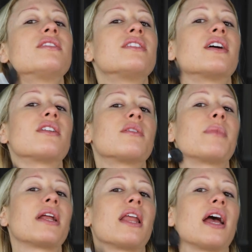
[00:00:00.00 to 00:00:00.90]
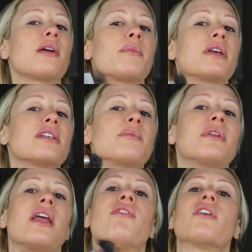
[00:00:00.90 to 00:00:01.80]
down in my neck because
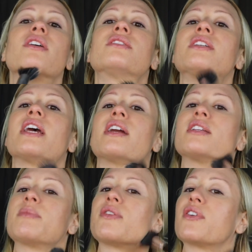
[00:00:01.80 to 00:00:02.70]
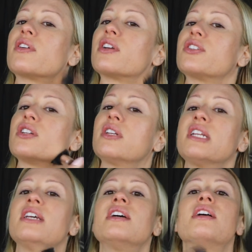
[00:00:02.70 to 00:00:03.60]
I'm never as tan as my foundation.